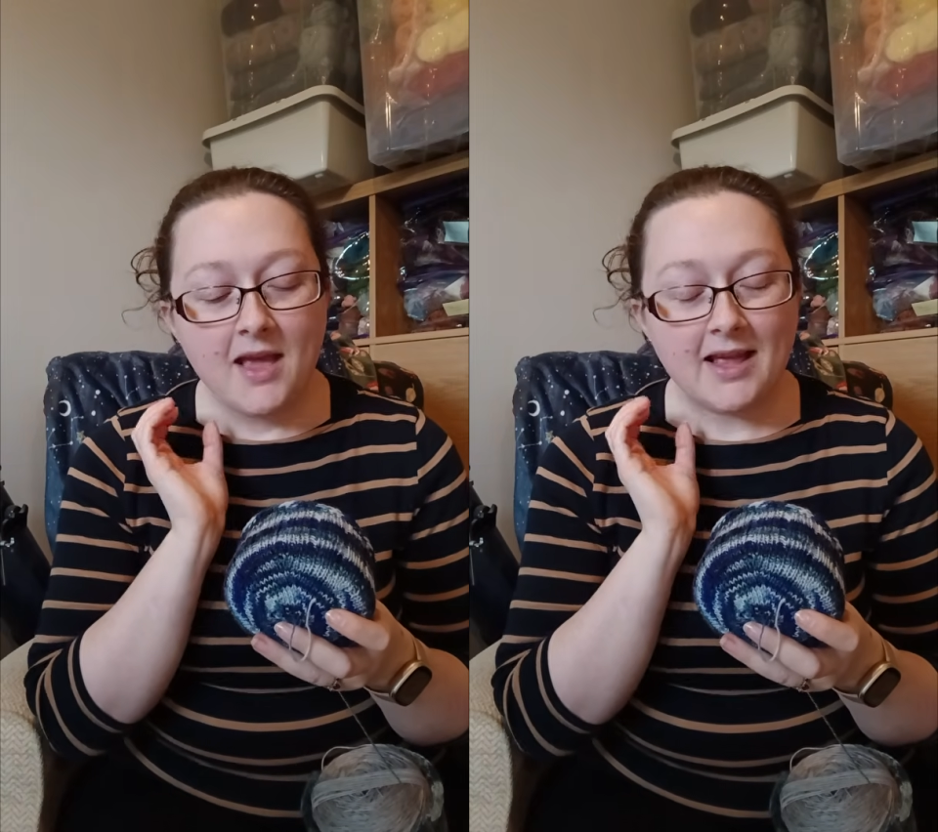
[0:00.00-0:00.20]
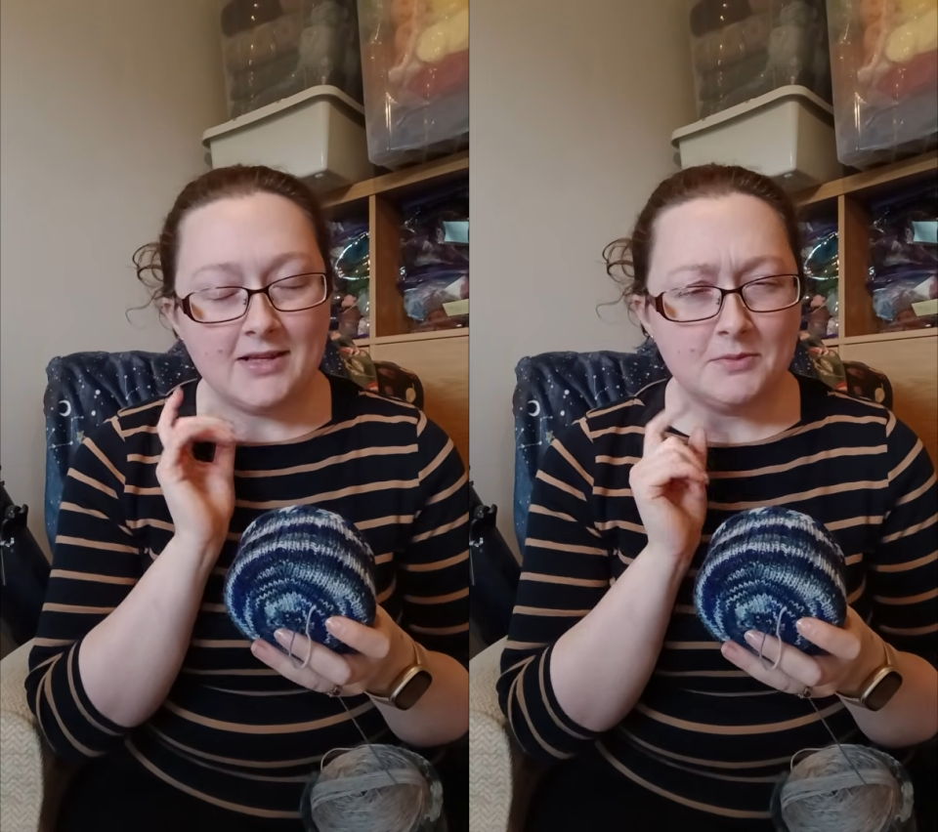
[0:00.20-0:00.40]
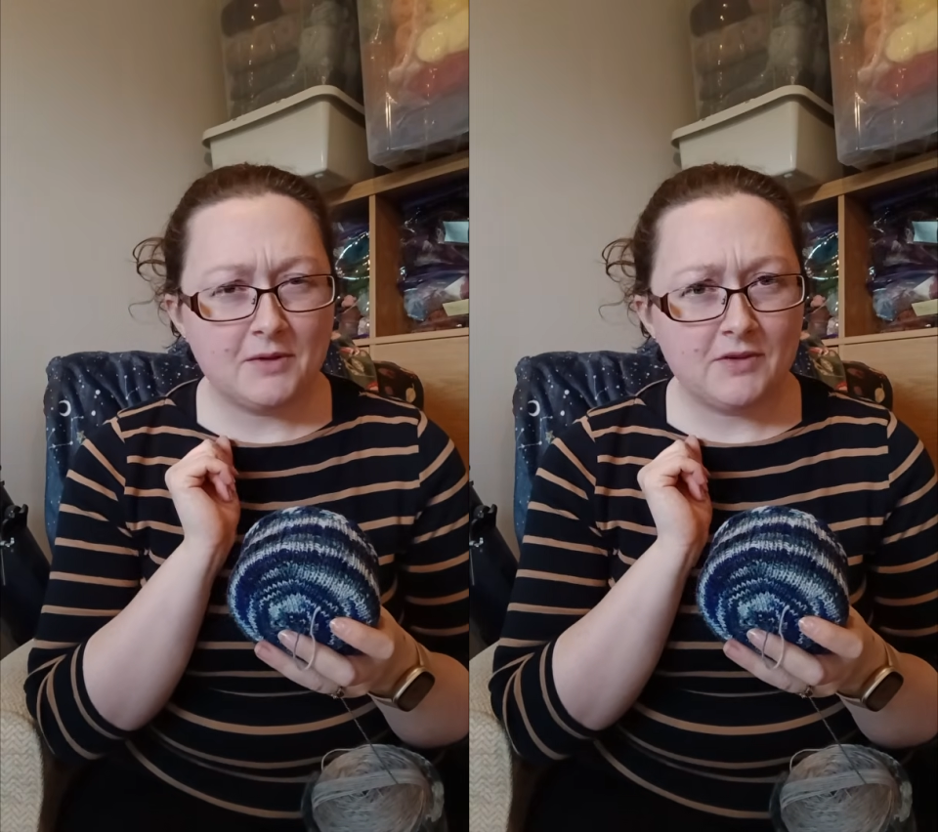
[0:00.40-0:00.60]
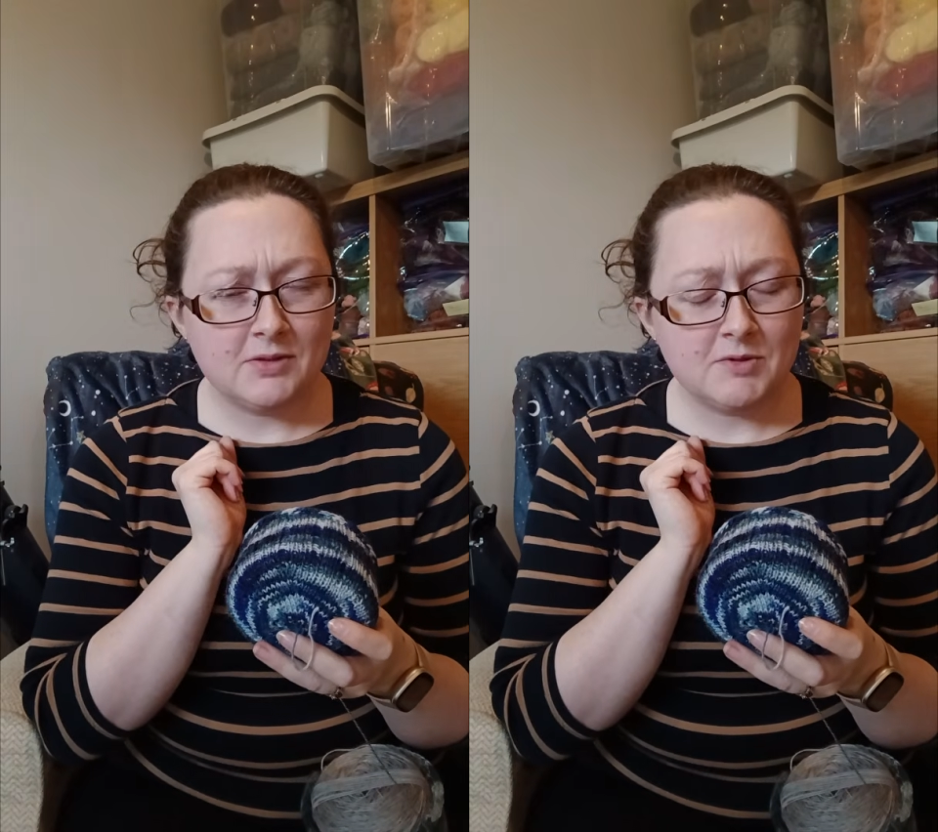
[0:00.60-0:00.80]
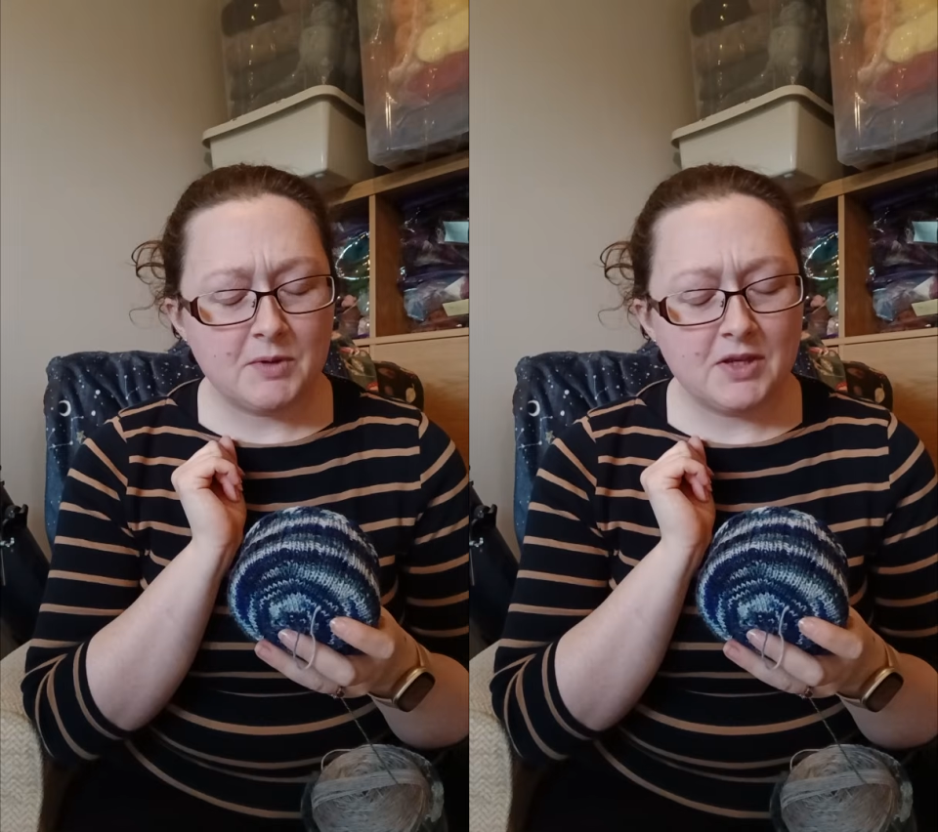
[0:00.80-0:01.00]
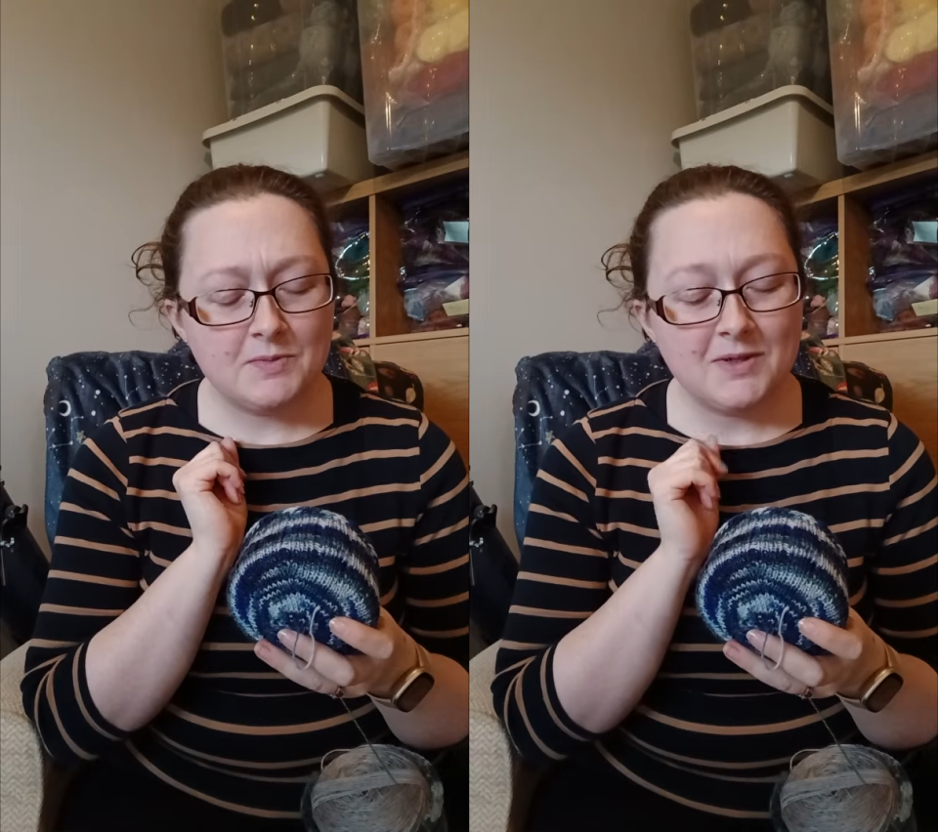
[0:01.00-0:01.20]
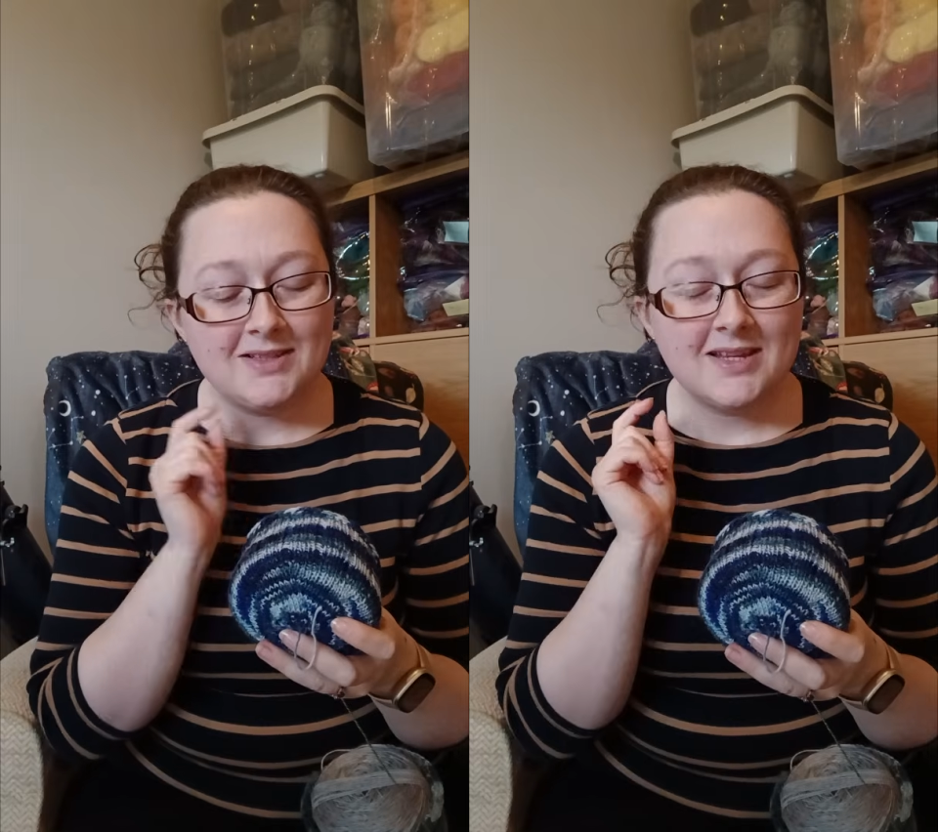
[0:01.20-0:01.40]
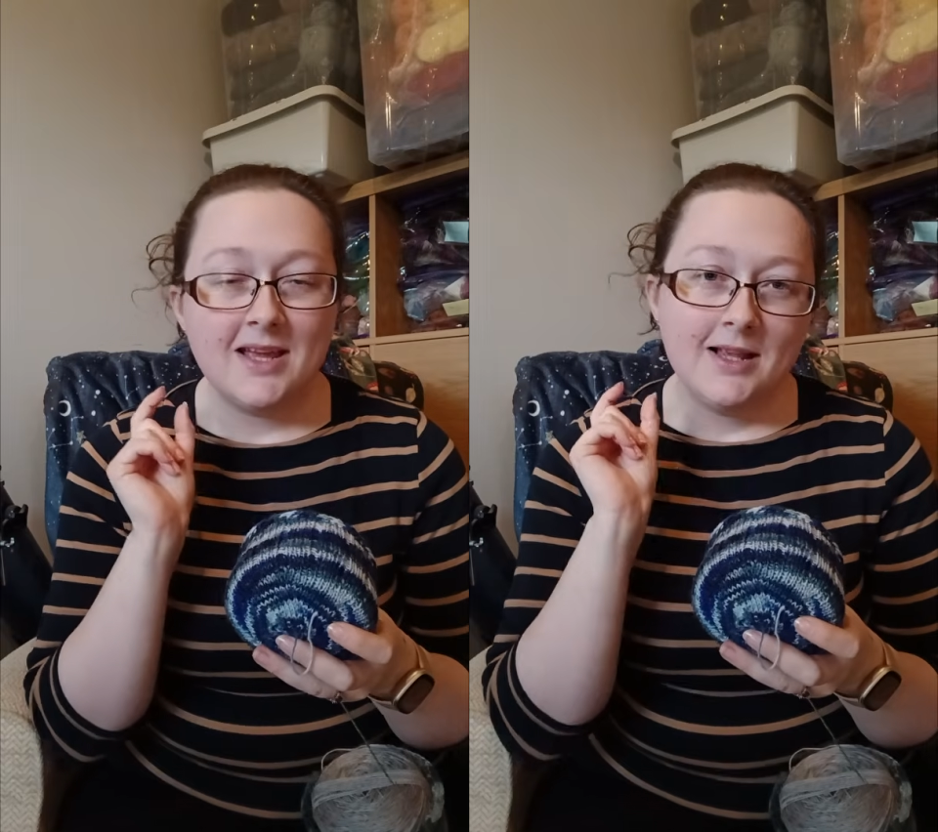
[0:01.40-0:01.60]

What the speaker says: ended up gifting them to my husband,